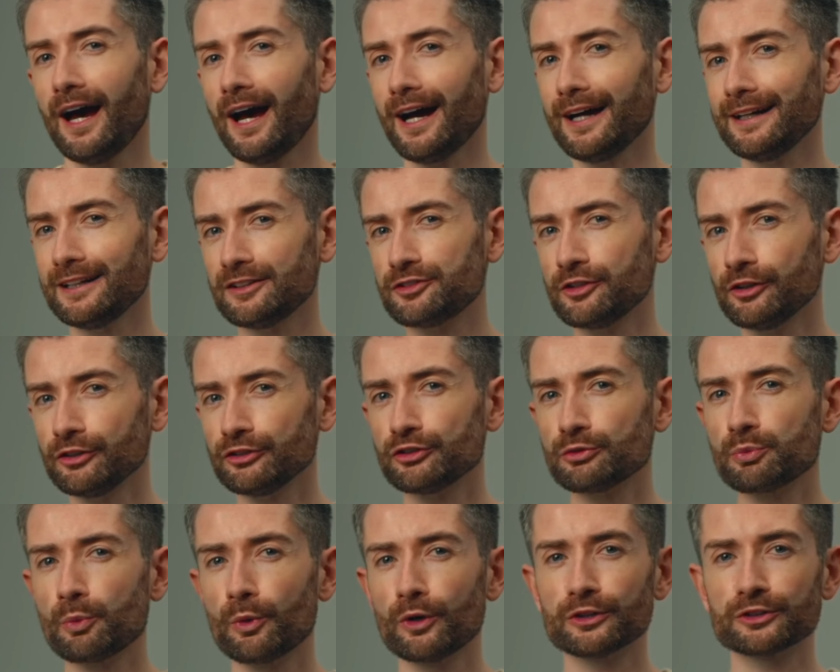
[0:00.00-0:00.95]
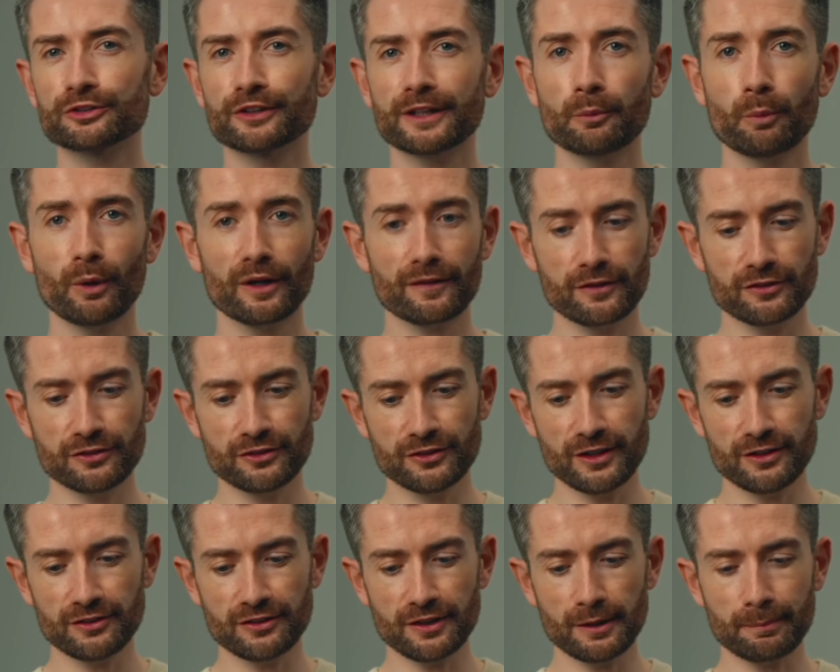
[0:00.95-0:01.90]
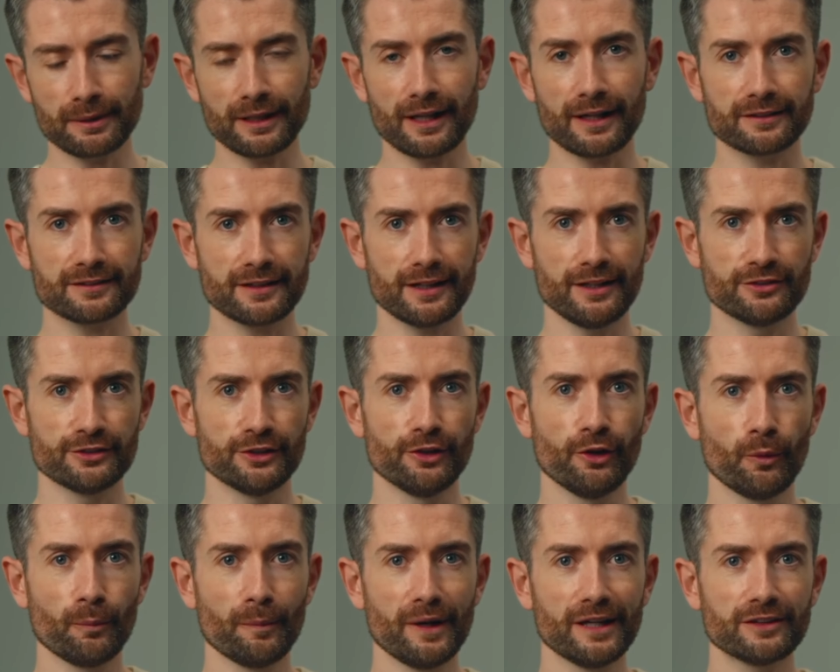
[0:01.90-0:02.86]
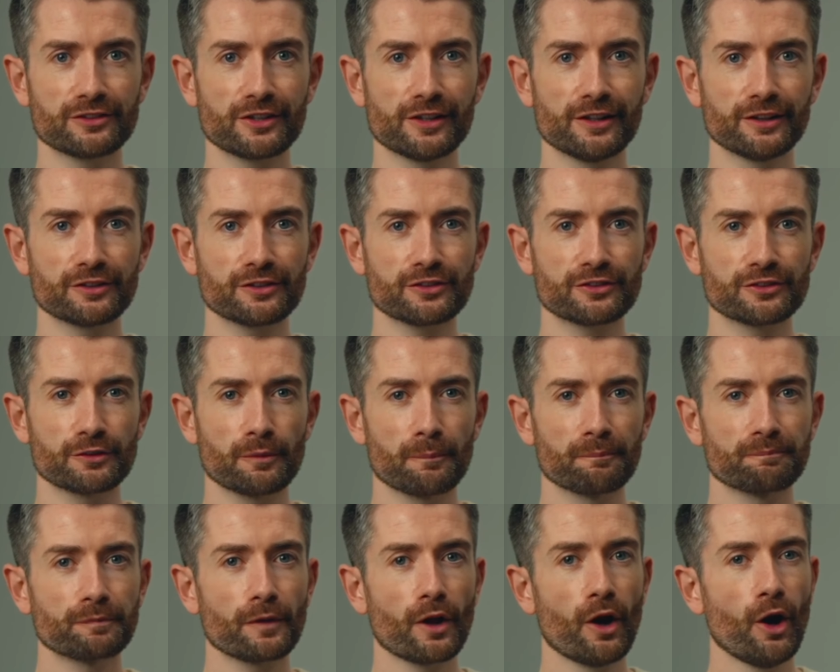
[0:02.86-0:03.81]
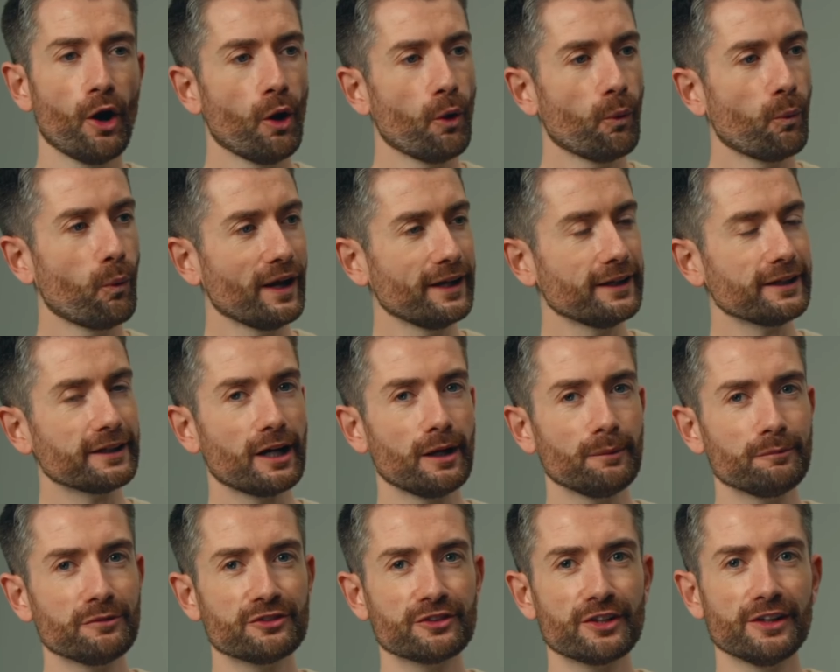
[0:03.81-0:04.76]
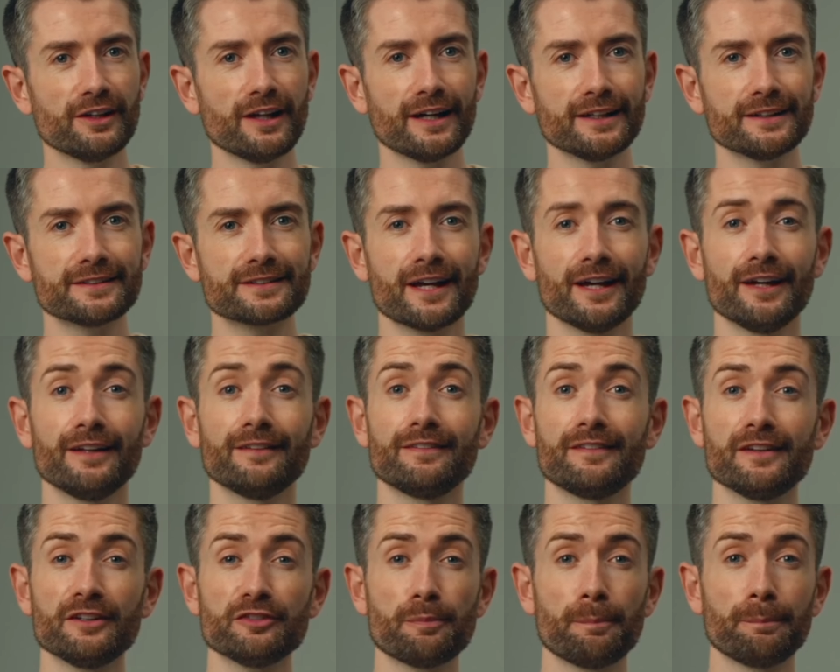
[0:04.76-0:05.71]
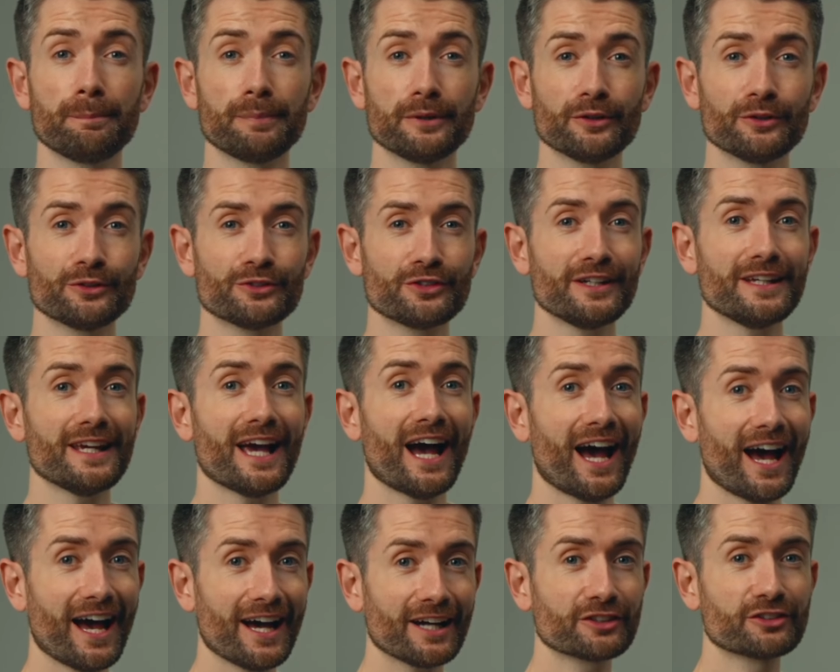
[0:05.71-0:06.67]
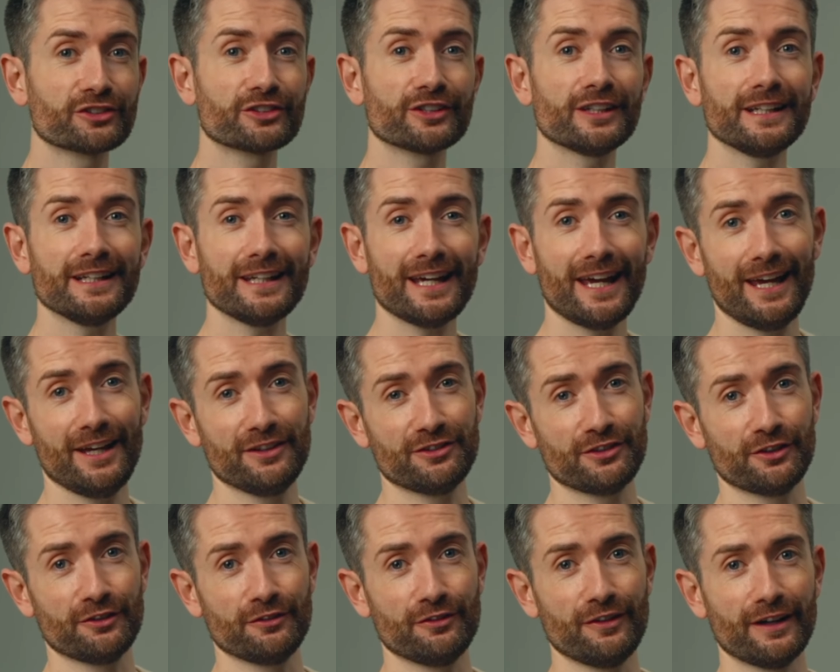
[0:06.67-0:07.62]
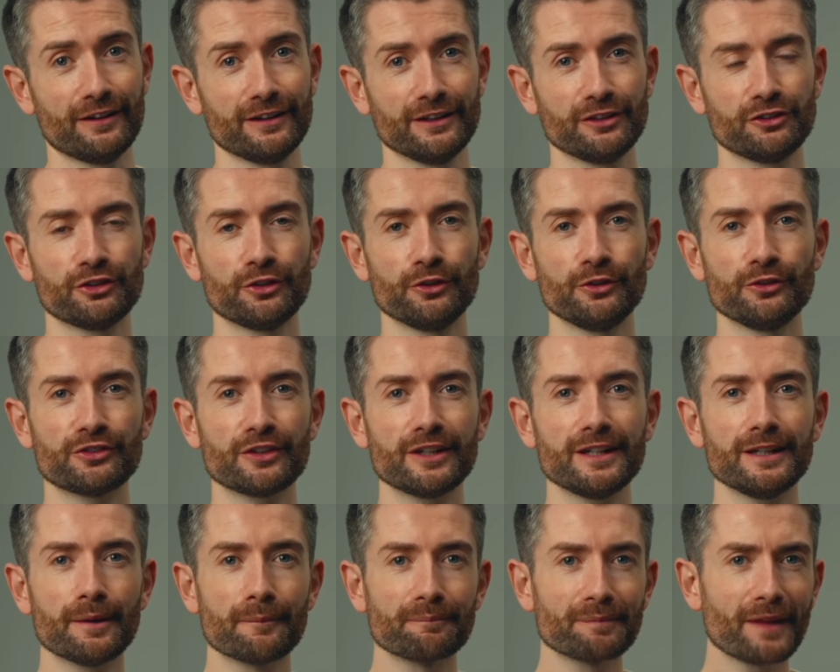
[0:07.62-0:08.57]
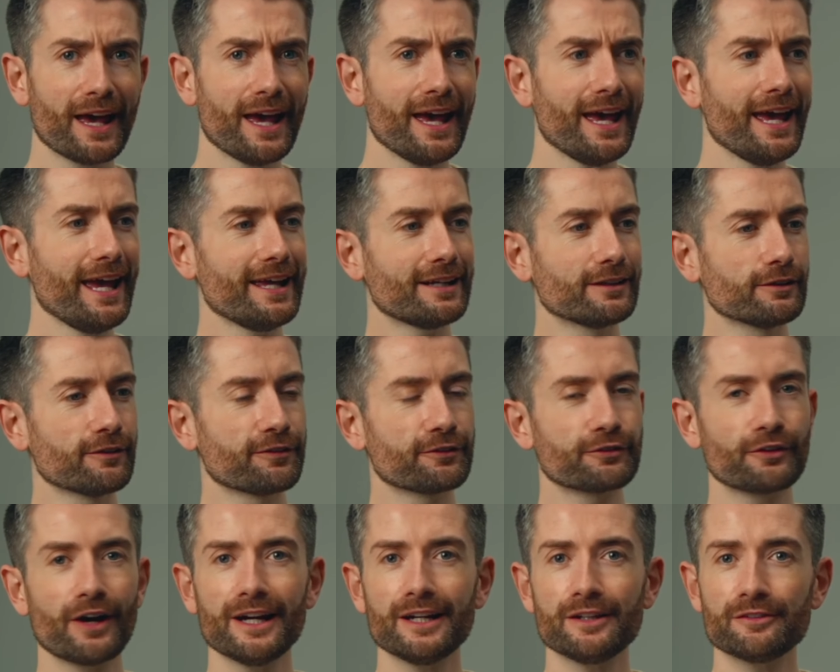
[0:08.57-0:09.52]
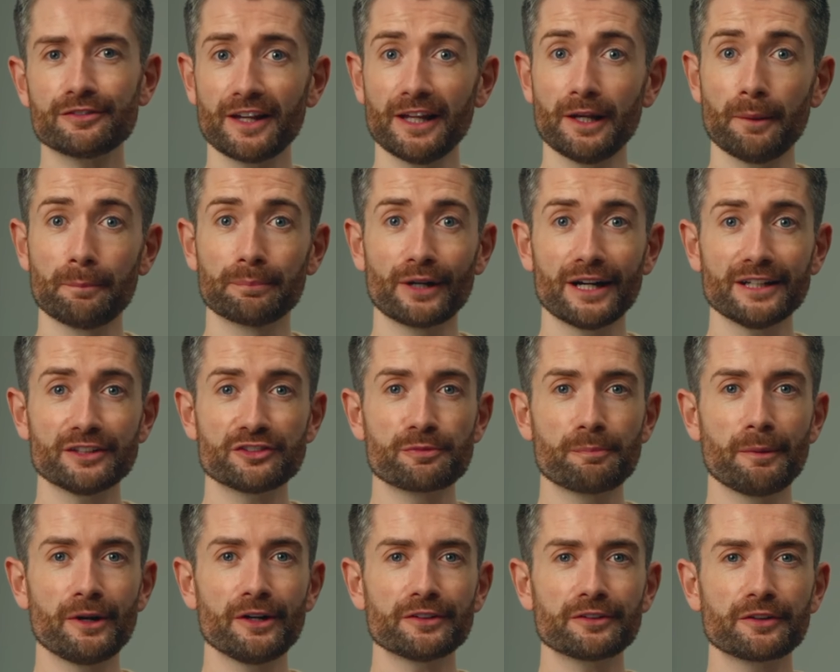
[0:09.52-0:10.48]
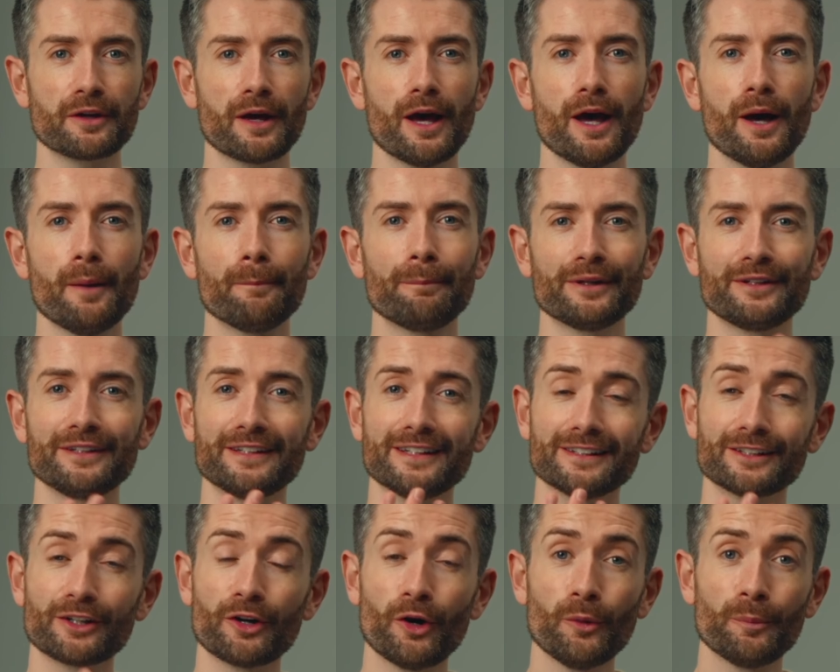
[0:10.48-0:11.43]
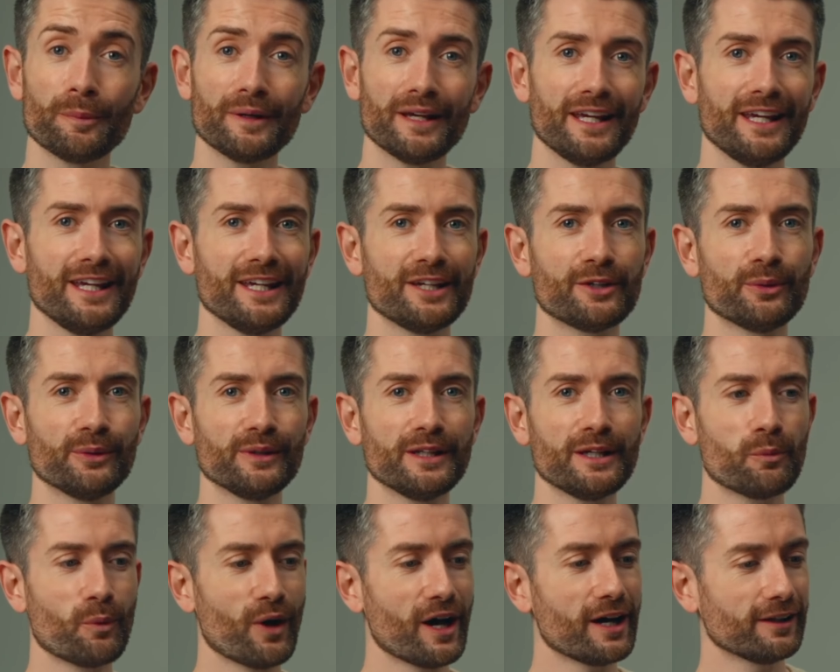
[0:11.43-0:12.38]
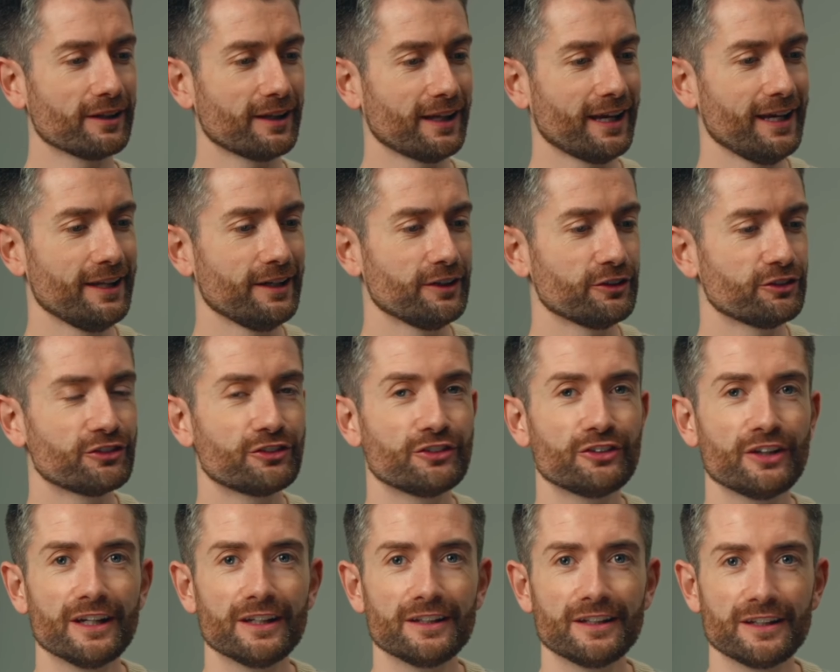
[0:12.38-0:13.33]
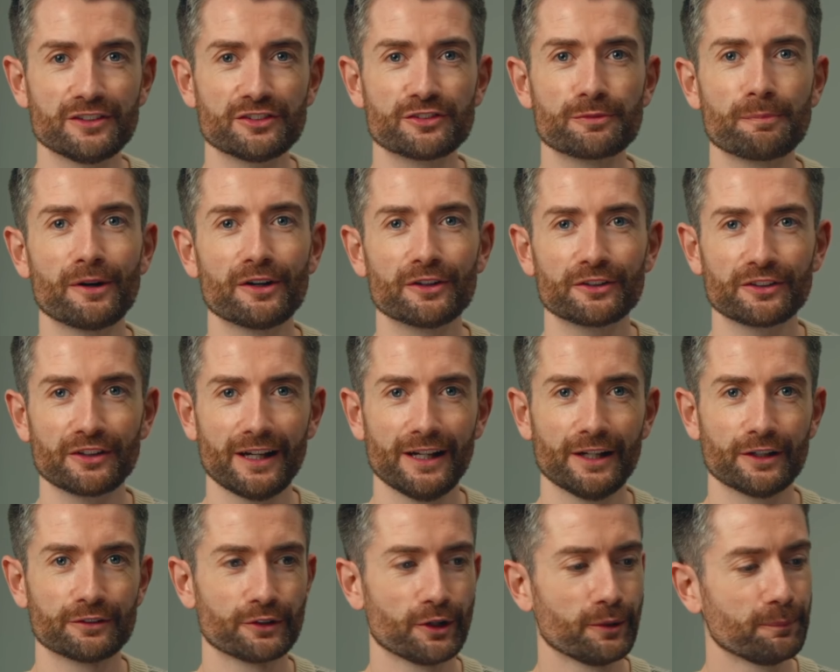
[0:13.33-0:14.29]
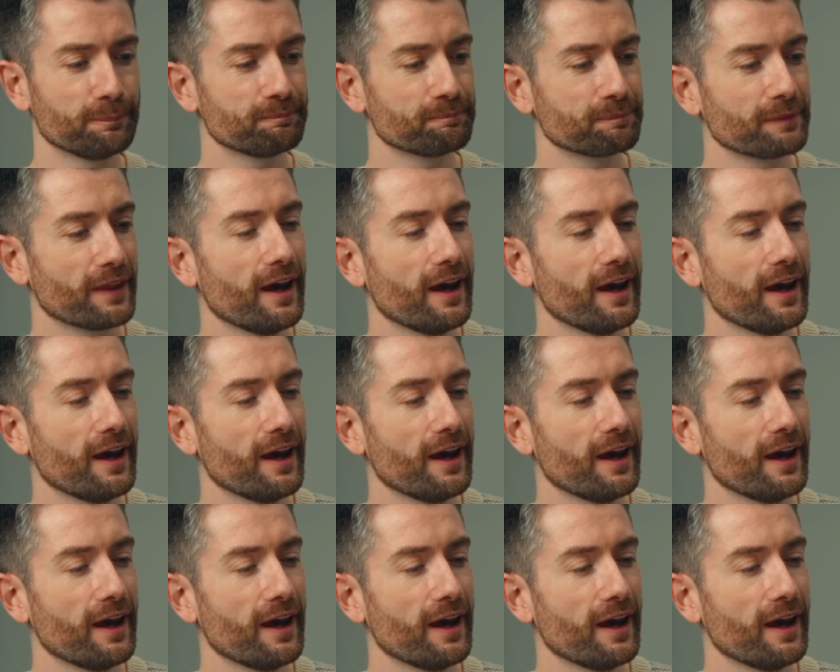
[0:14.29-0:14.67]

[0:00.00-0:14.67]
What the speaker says: And it's not just watering where the ZZ plant is low maintenance. When it comes to light, this beauty actually isn't very choosy. It'll thrive in a bright spot, but it'll cope equally well in a shady spot in a room.